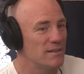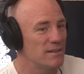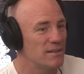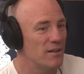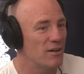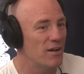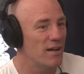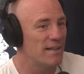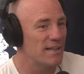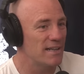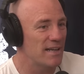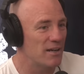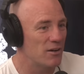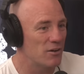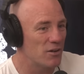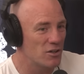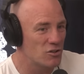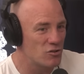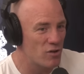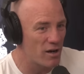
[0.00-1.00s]
And I had to get
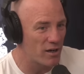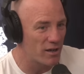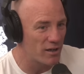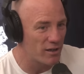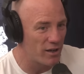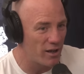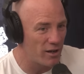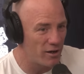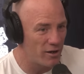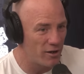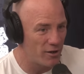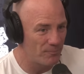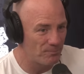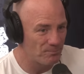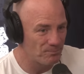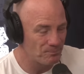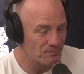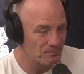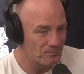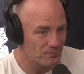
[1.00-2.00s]
on a truck and go to
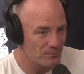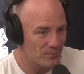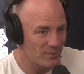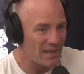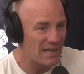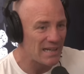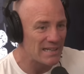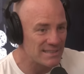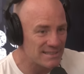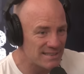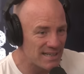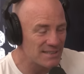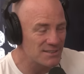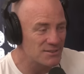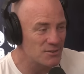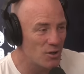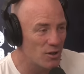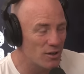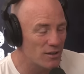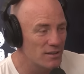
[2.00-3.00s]

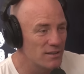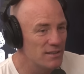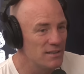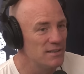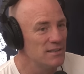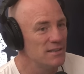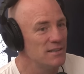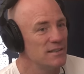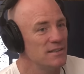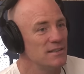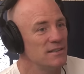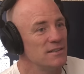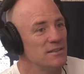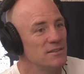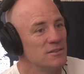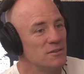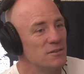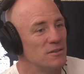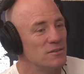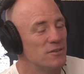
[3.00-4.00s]
Cessnock
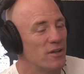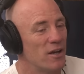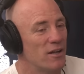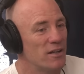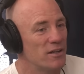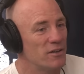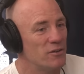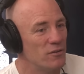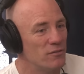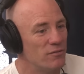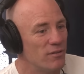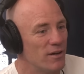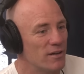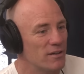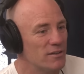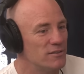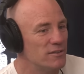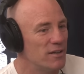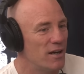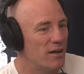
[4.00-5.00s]
totally new
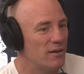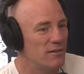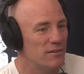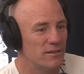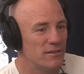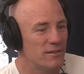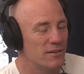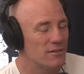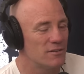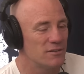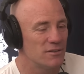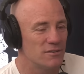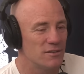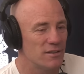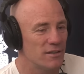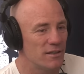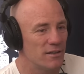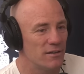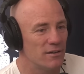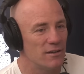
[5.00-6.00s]
fucking jail. And I was
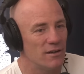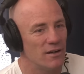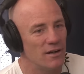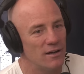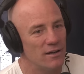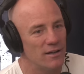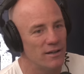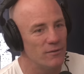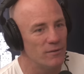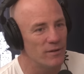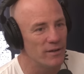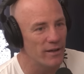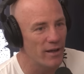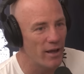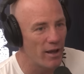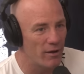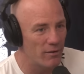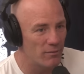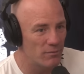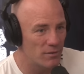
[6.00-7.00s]
just thinking, oh, here we
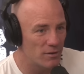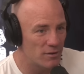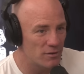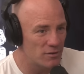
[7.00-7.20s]
go.